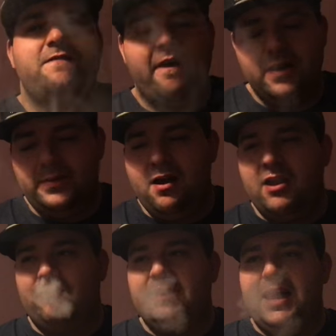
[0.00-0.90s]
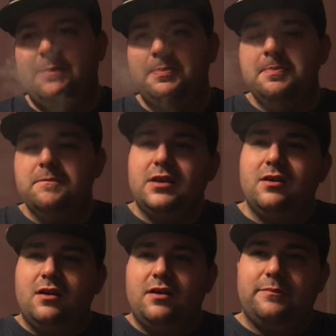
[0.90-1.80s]
very banana-y there.
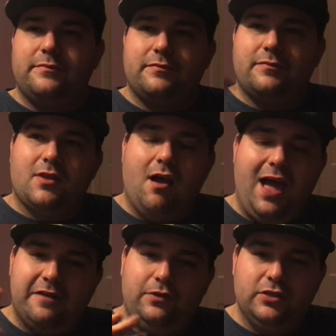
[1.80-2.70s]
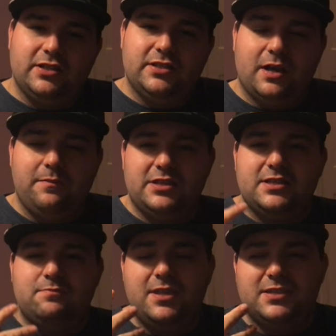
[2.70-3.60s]
I have looked this up. This
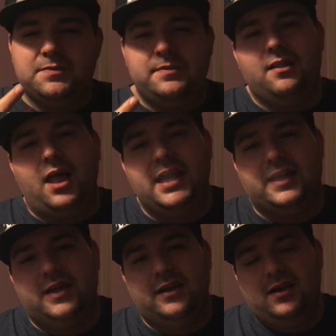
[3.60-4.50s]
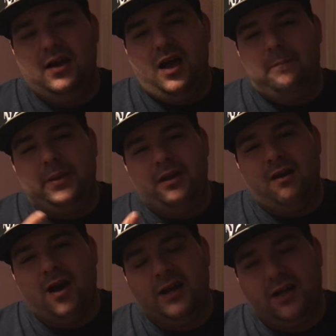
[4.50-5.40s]
is meant to be like a
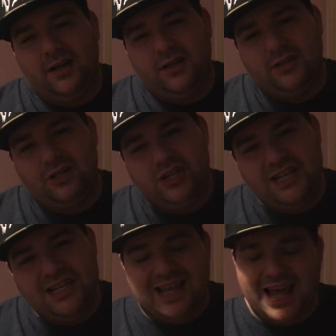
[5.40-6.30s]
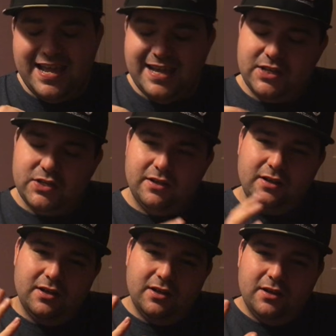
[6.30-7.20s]
banana cheesecake
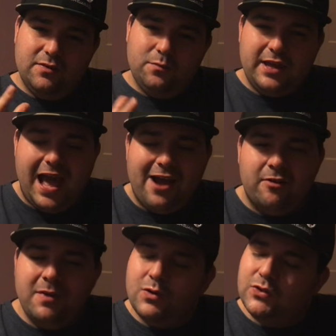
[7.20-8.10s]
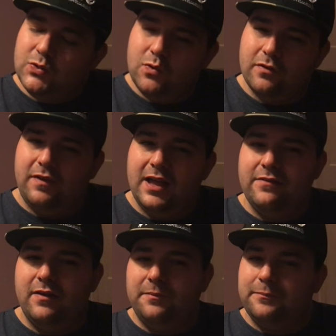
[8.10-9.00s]
with caramel sort of
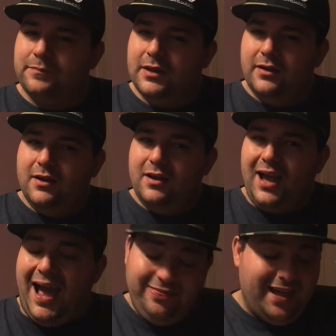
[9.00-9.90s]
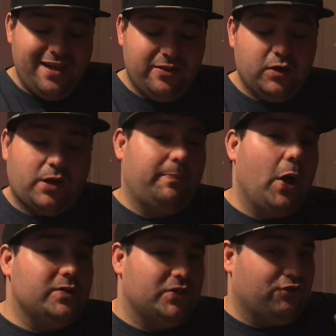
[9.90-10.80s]
flavour. And the
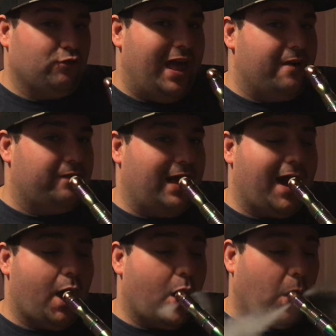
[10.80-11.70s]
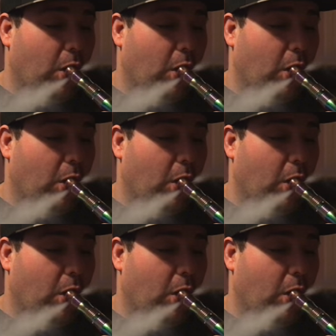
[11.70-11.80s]
components are all there for that.